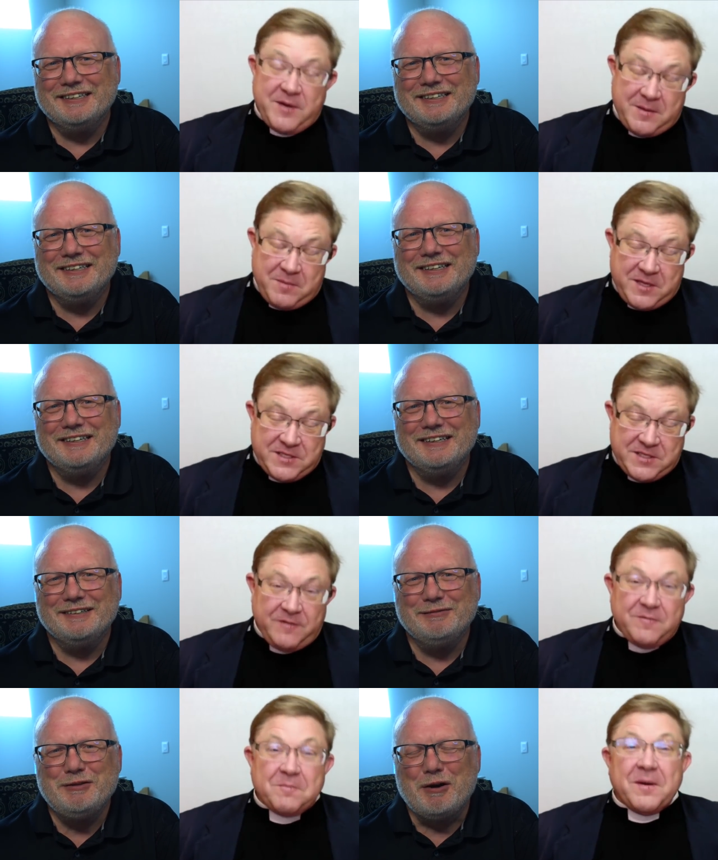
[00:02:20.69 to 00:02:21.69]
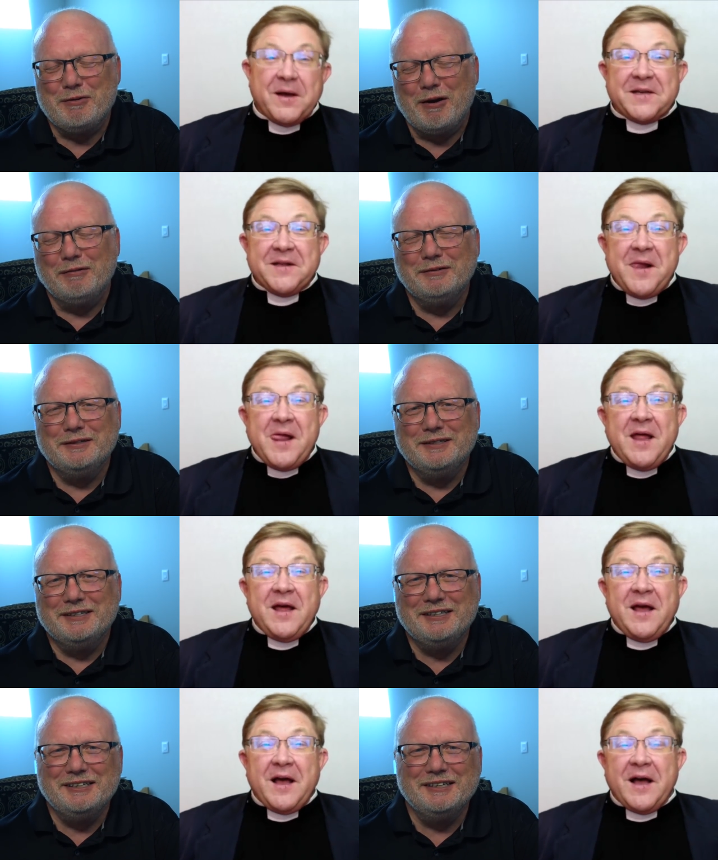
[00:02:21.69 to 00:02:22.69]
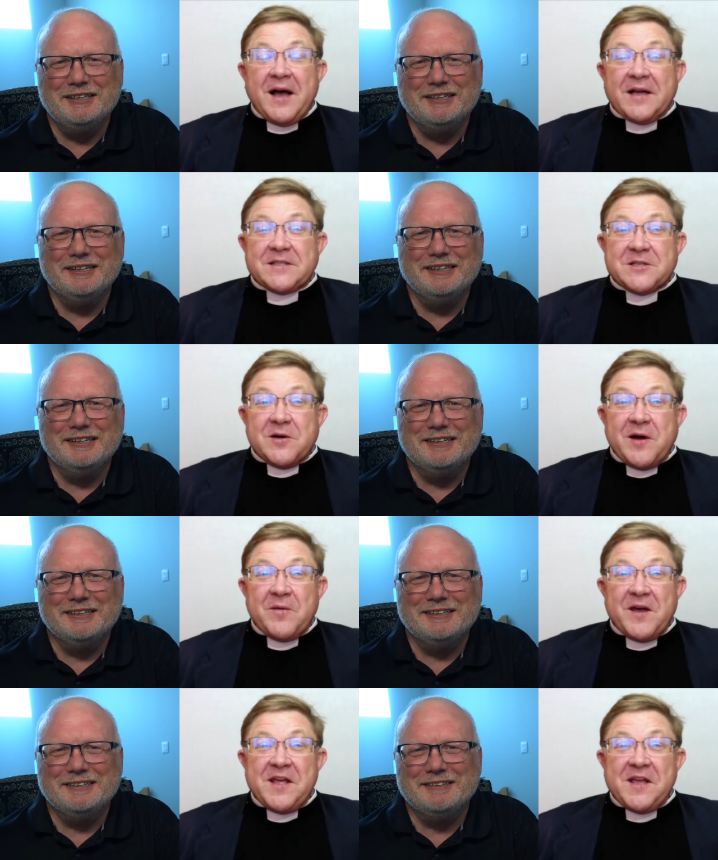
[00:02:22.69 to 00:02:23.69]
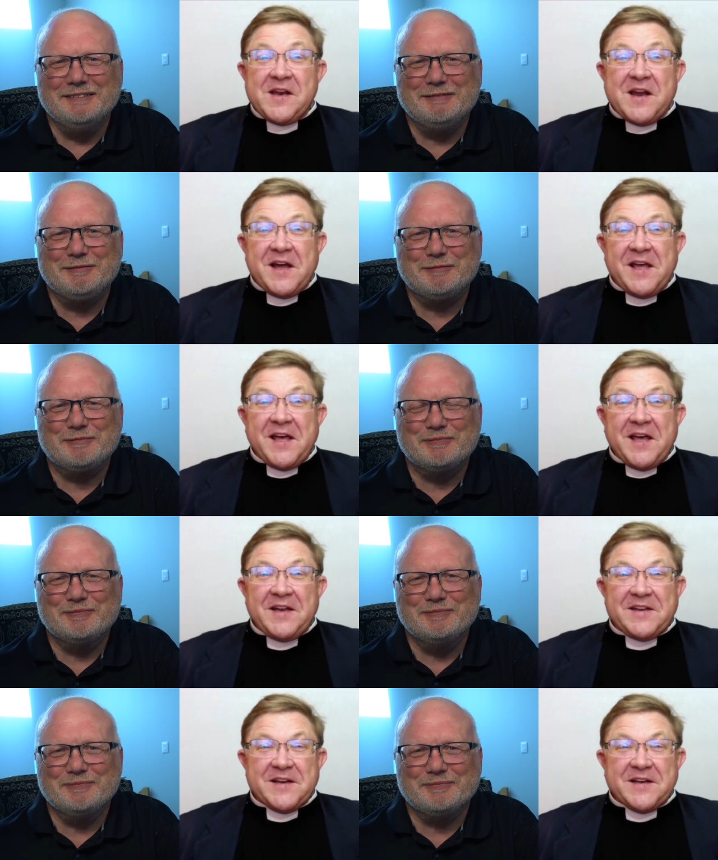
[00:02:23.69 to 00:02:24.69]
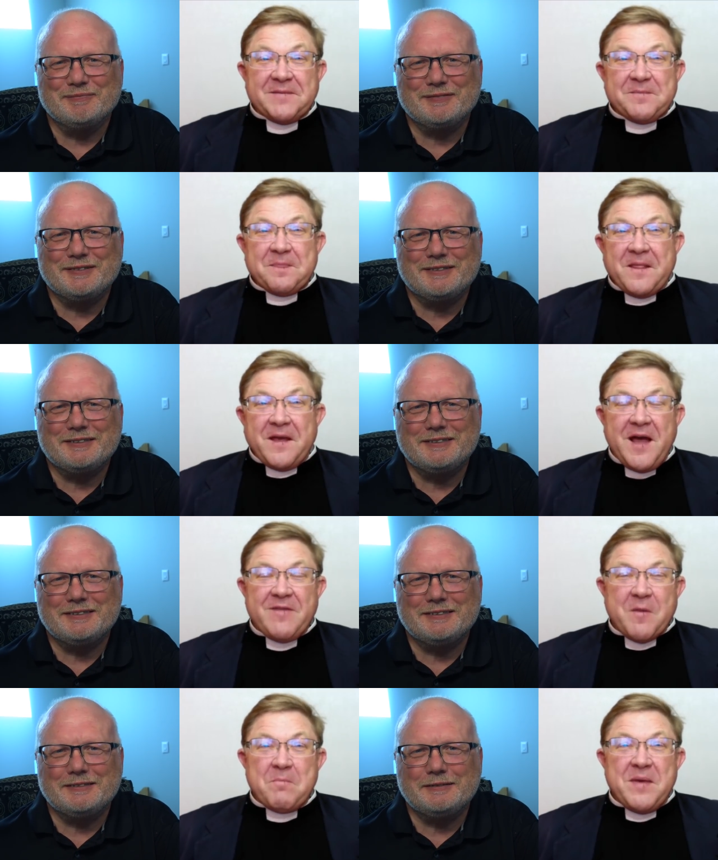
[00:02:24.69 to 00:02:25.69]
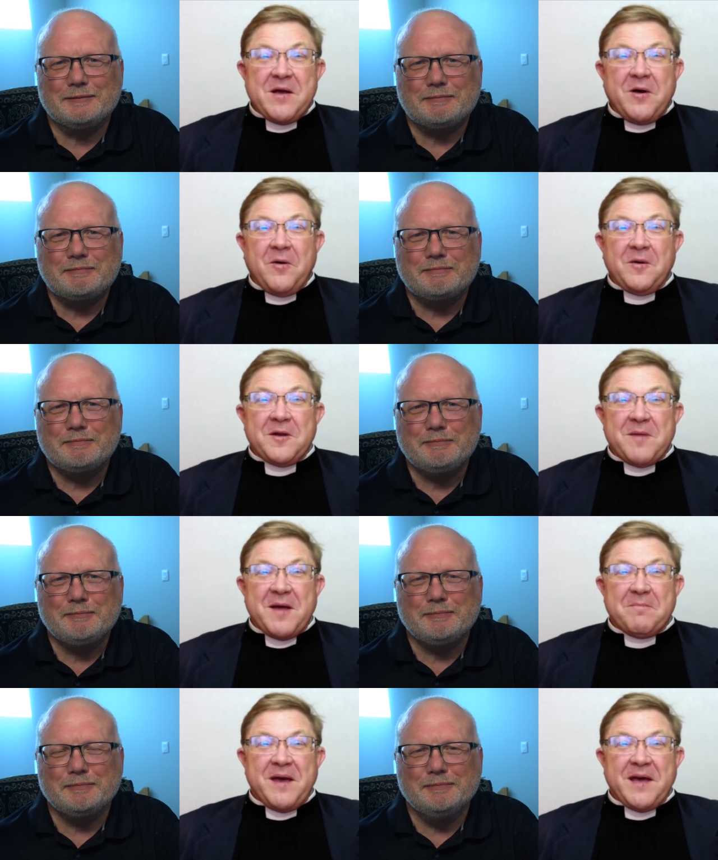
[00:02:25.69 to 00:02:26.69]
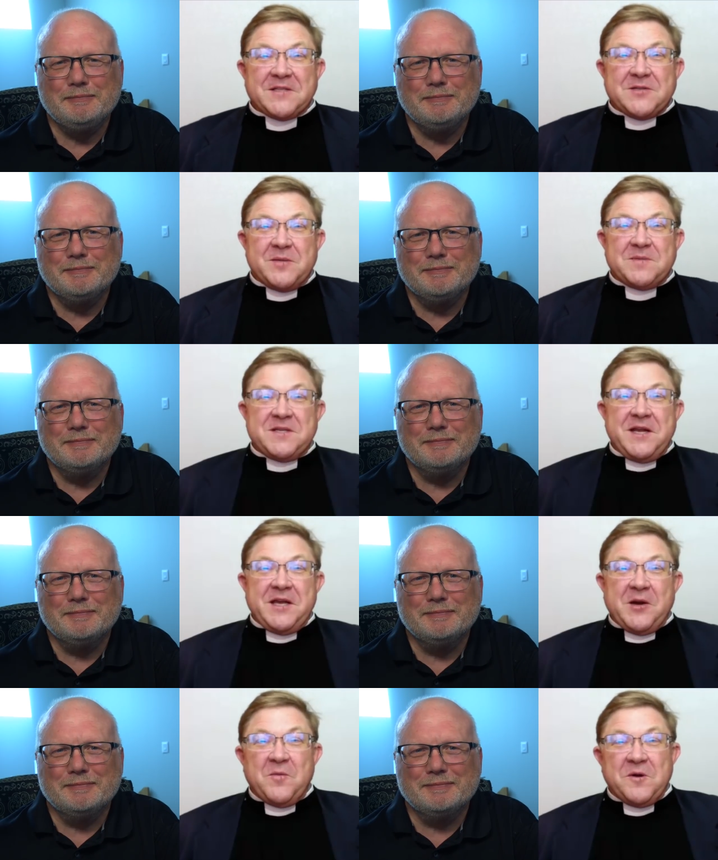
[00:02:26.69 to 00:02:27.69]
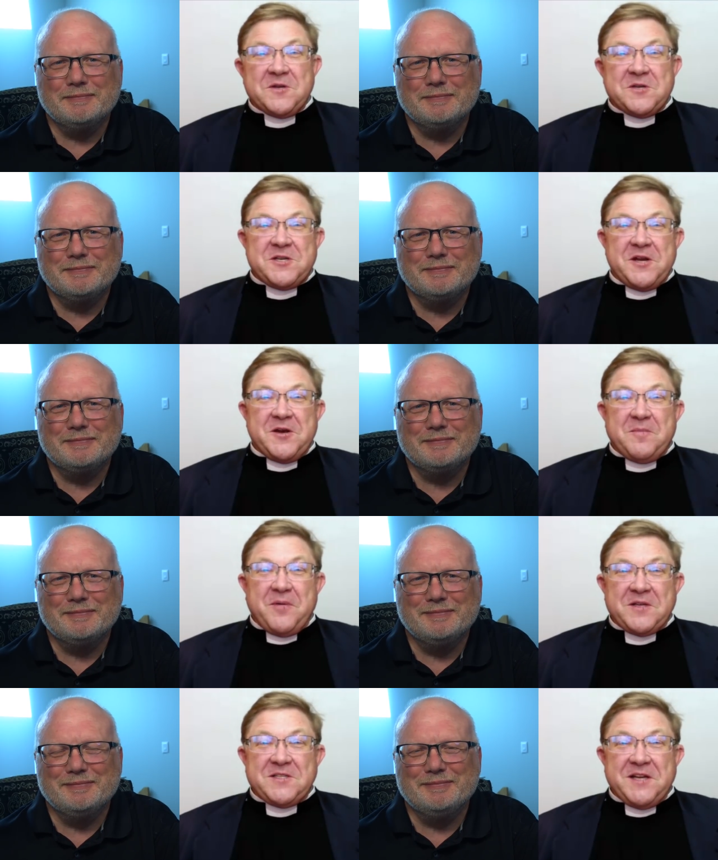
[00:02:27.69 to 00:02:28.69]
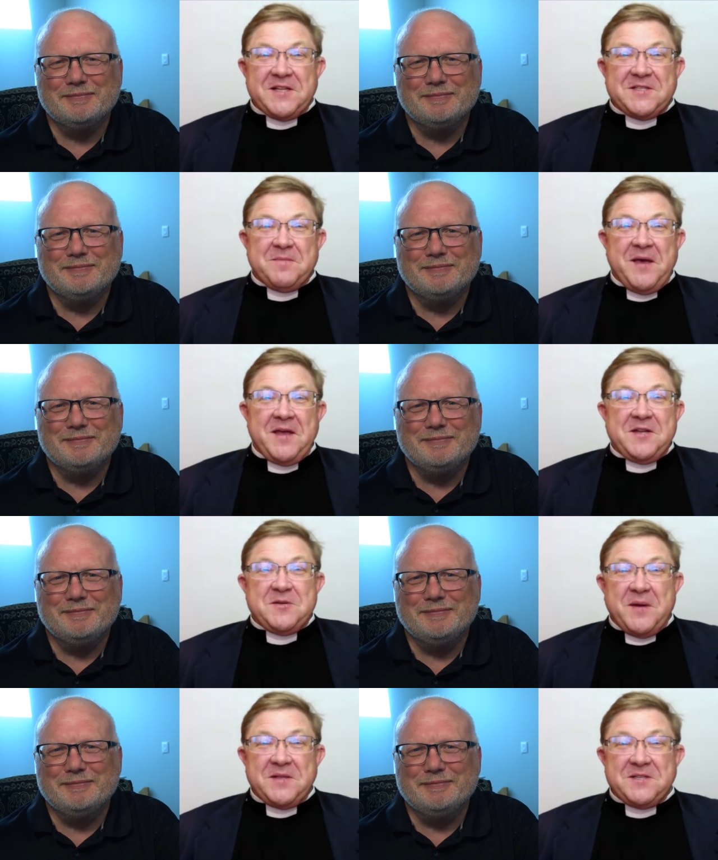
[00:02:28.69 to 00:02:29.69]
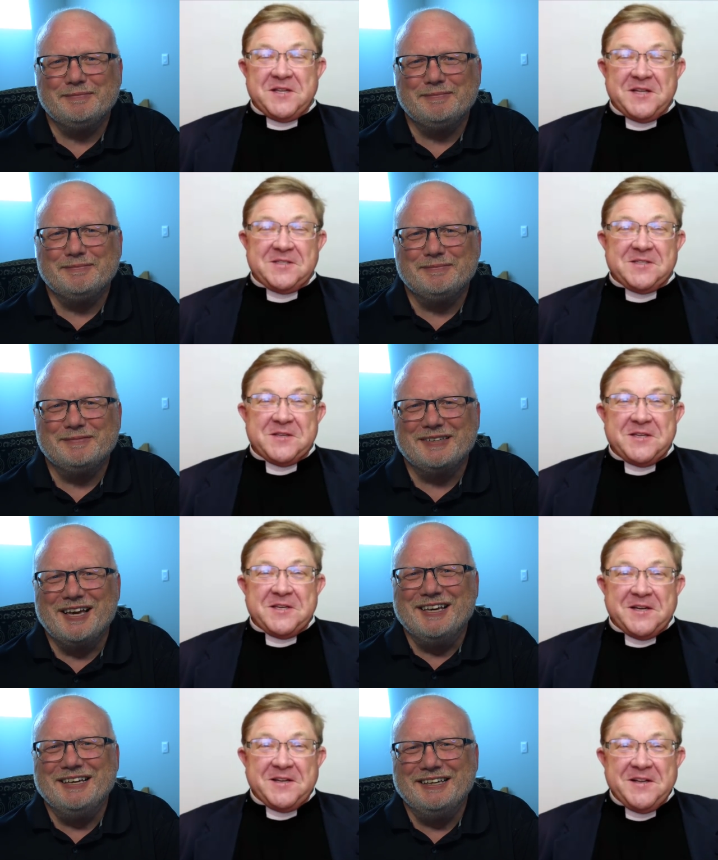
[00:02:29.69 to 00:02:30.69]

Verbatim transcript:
Speaker 1: I'm not myself, no, but uh, so I went in and I had uh, I have a big hole in my back, so I'm sitting in a wooden chair, pressed against the bandage, pressed against the uh,